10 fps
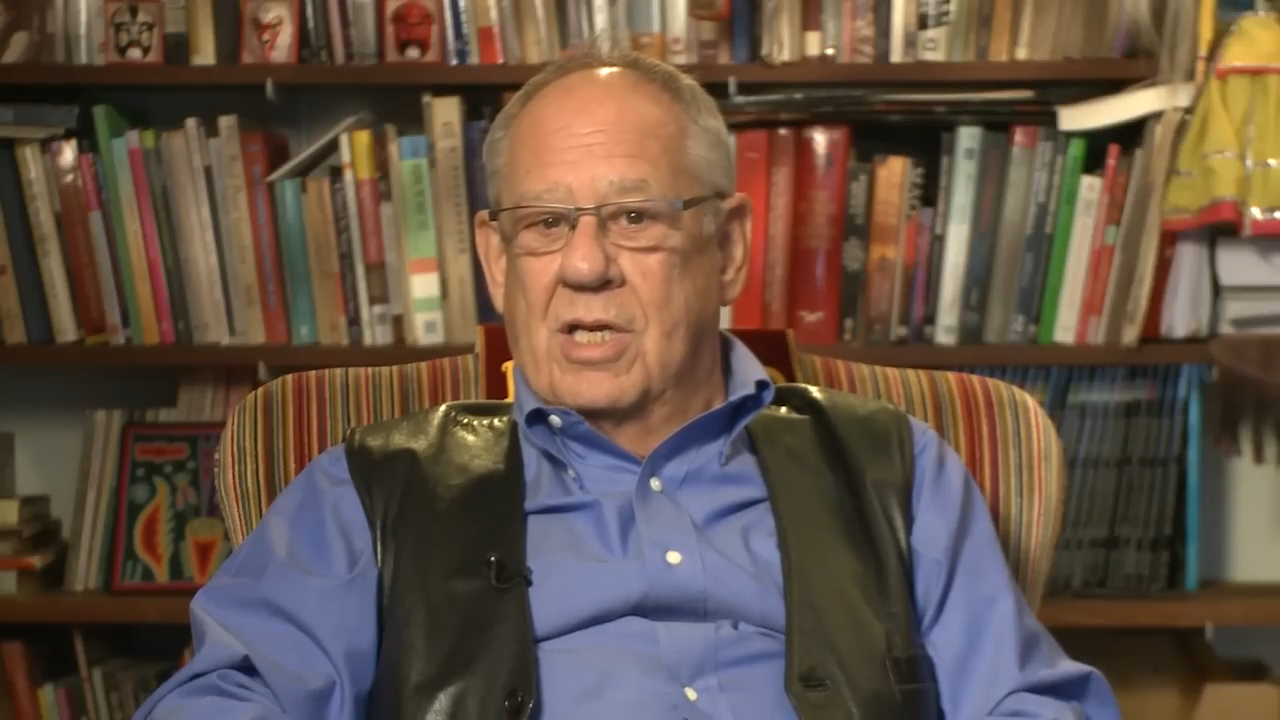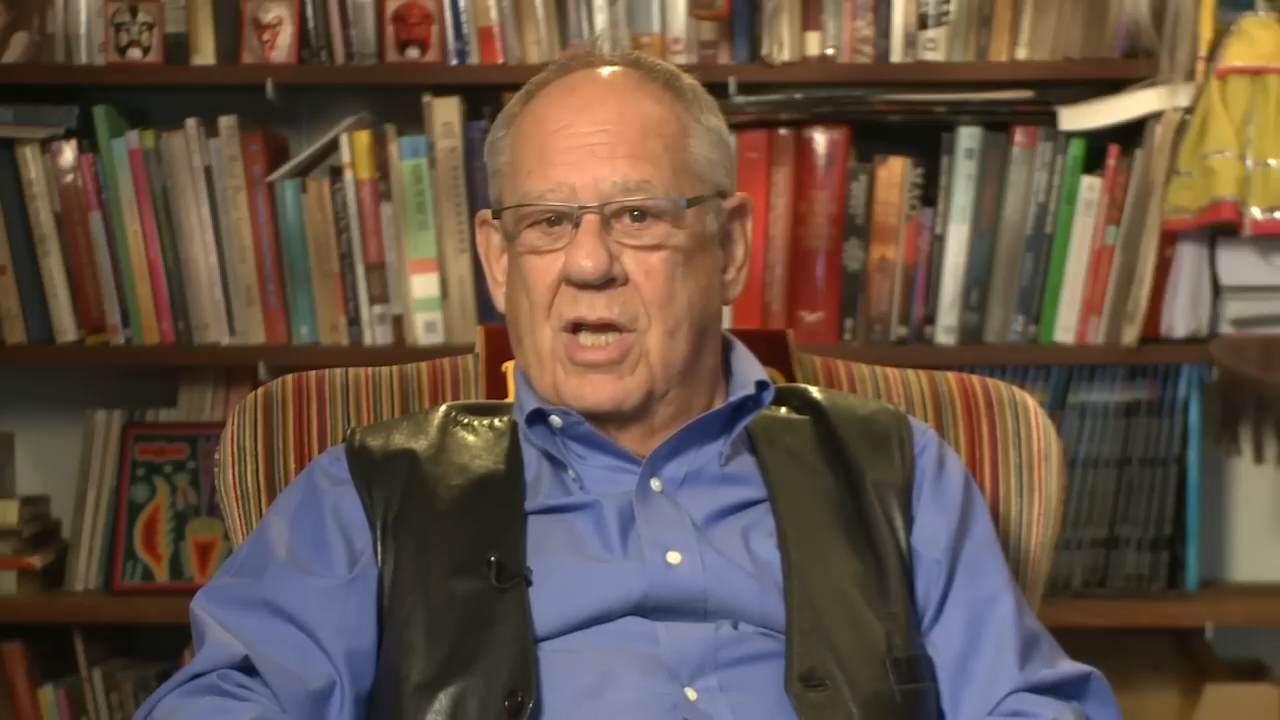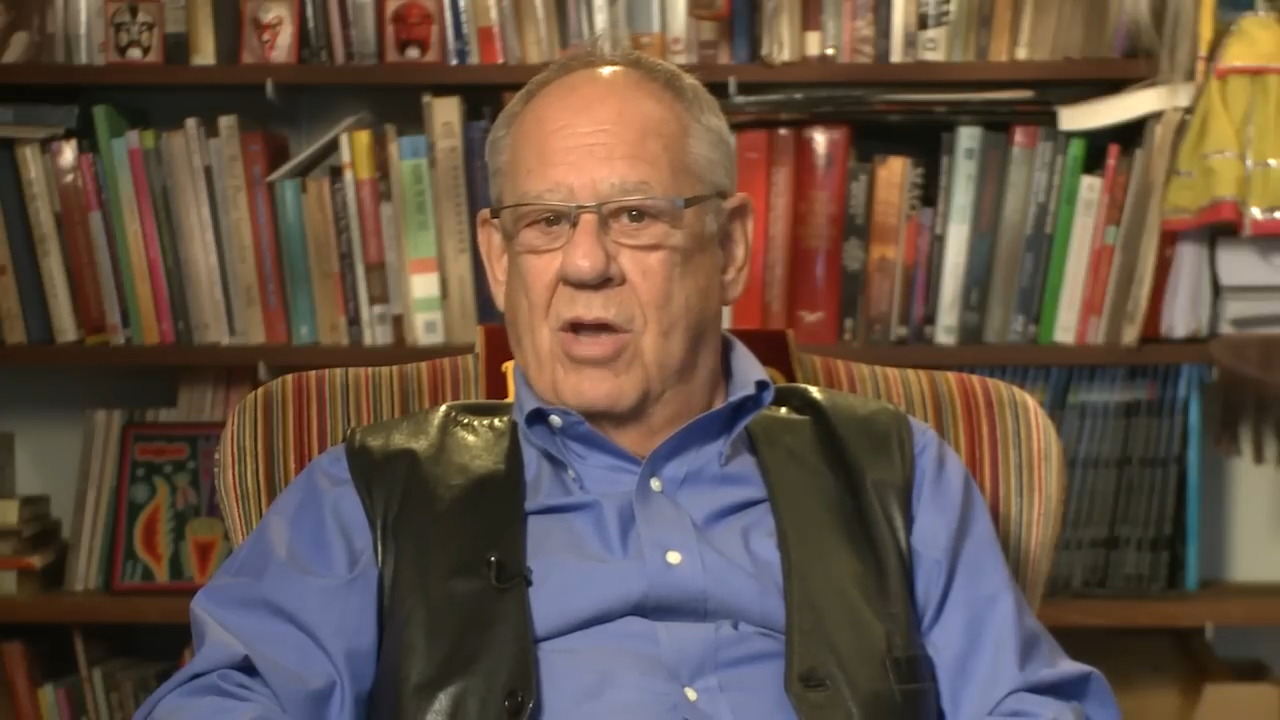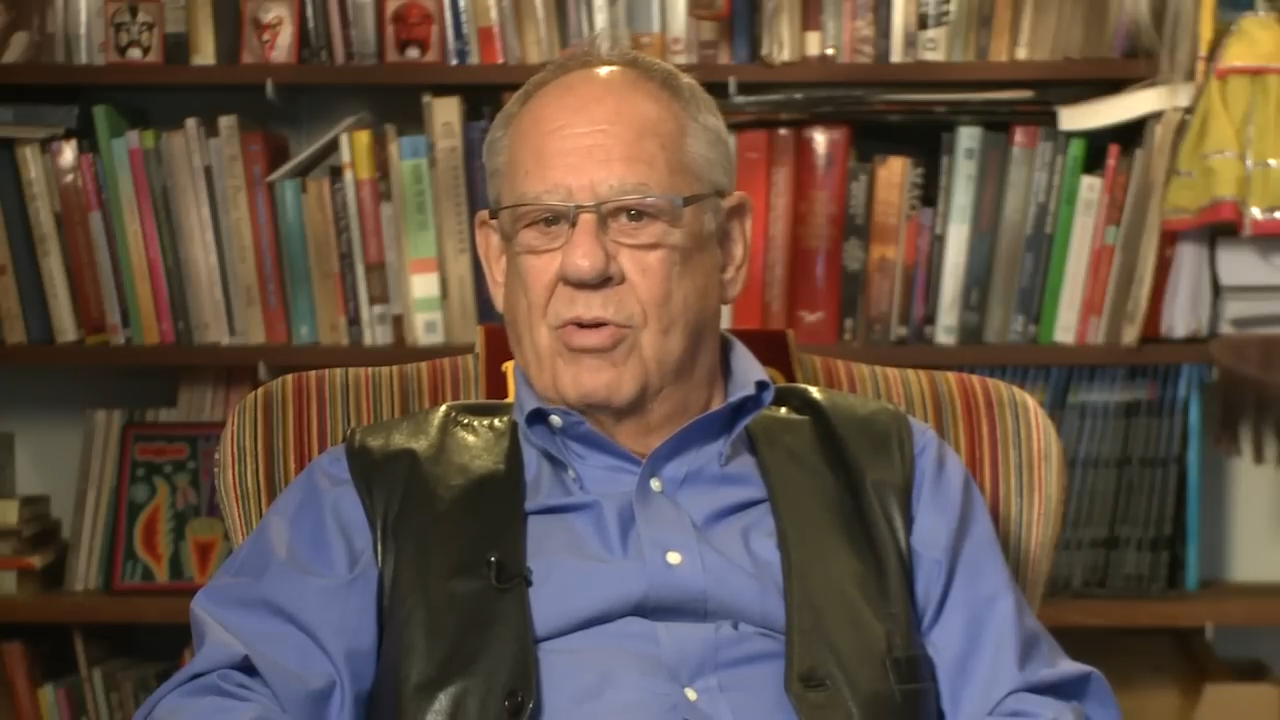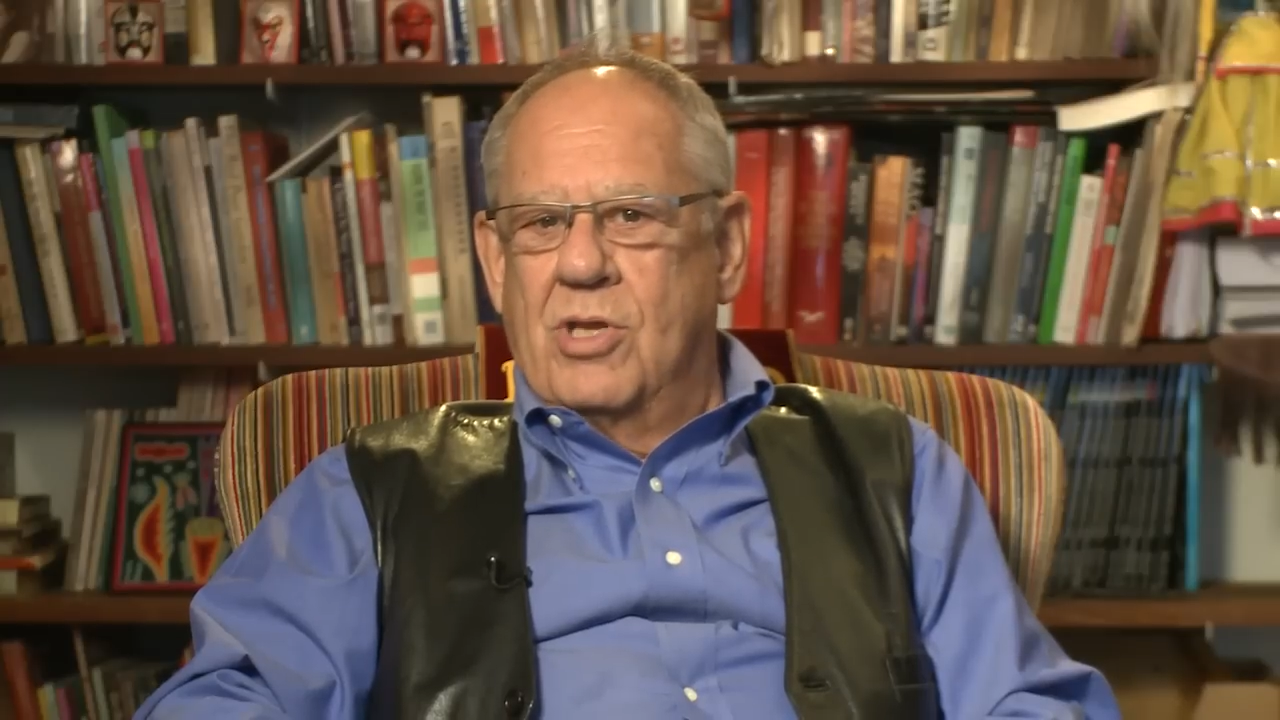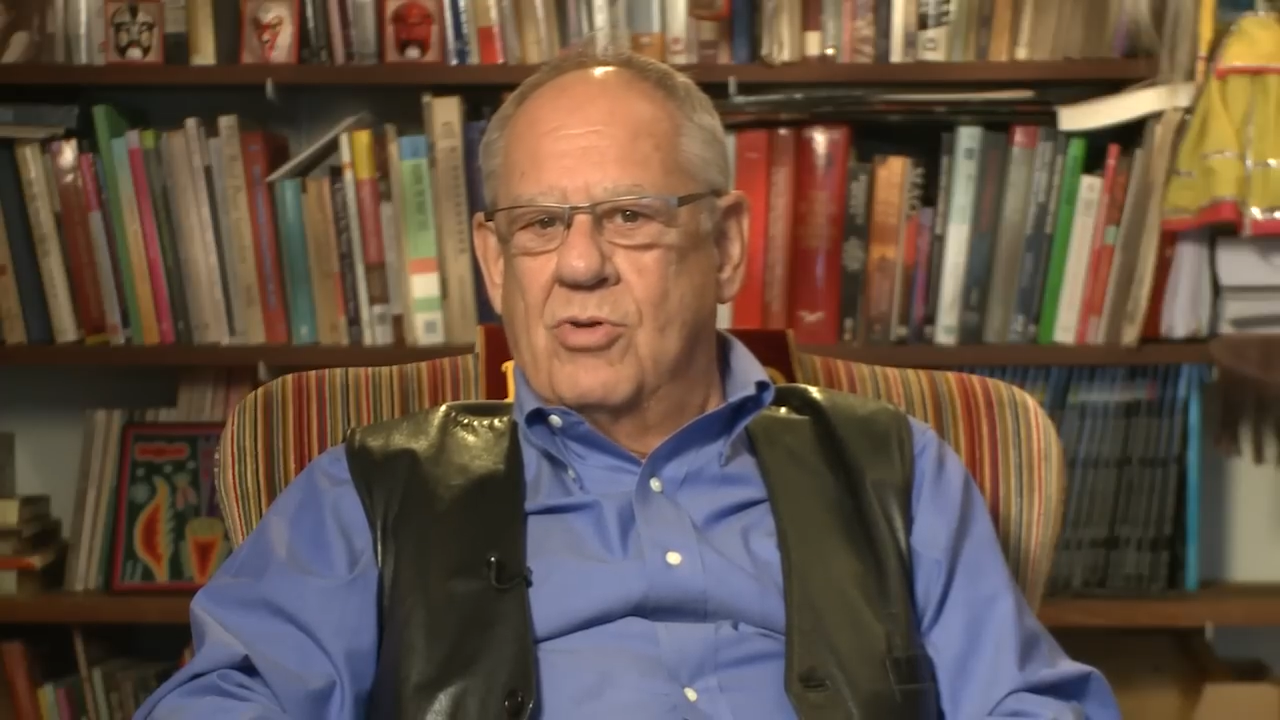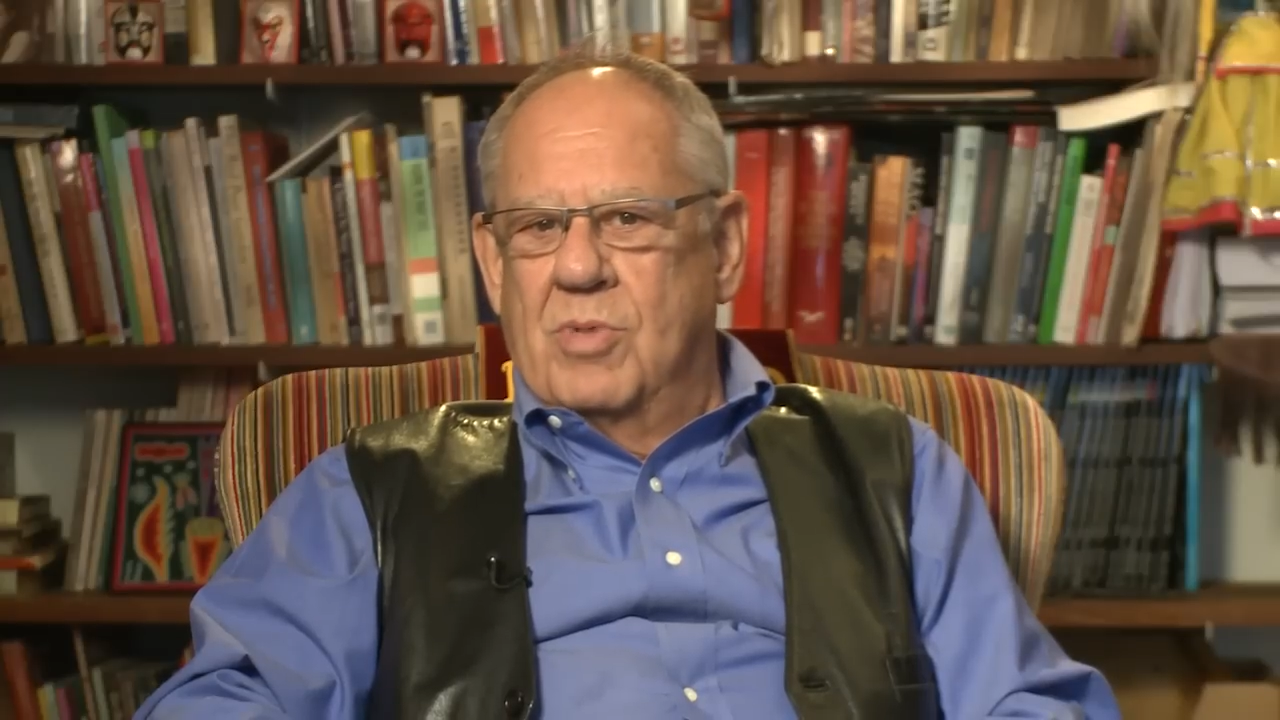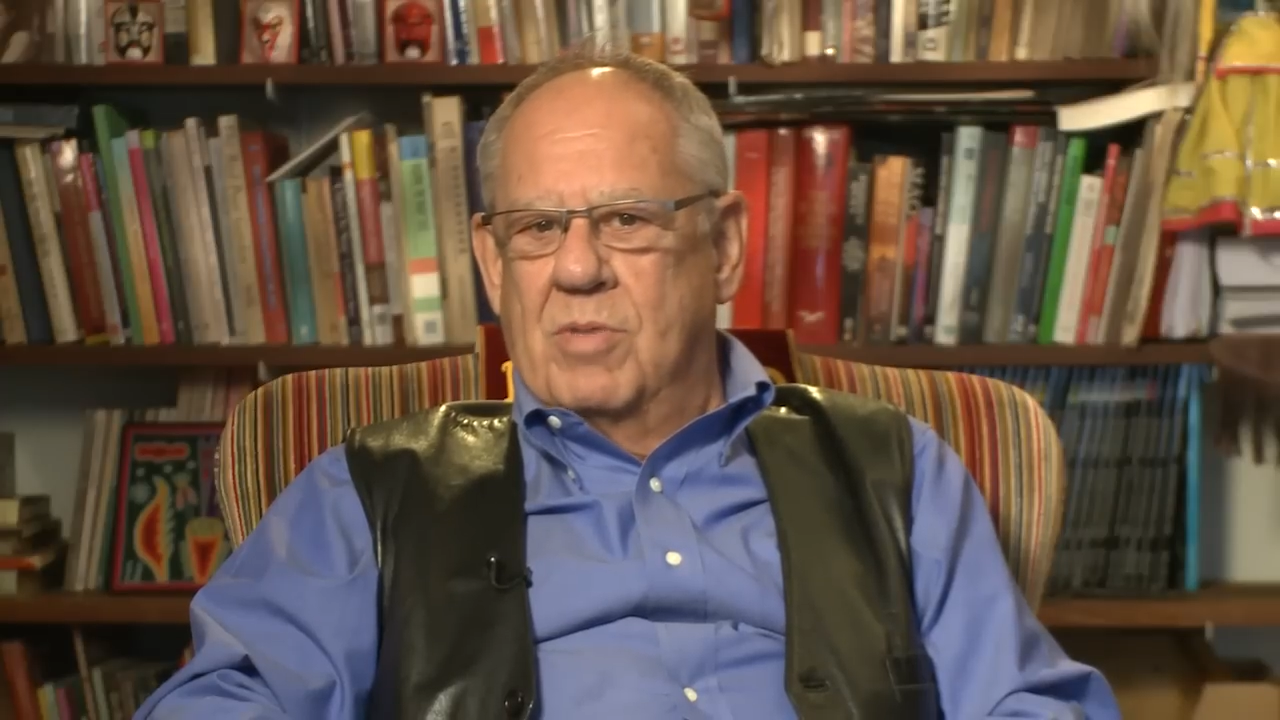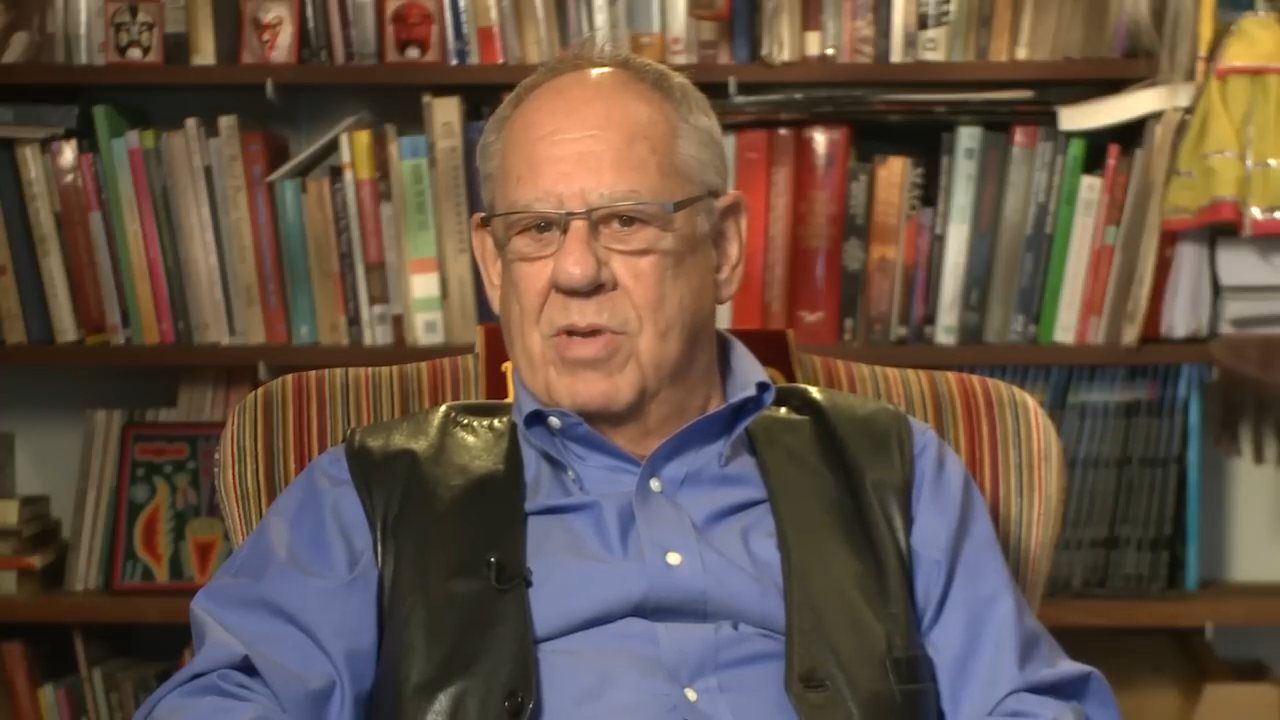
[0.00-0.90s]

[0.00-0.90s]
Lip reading: not only human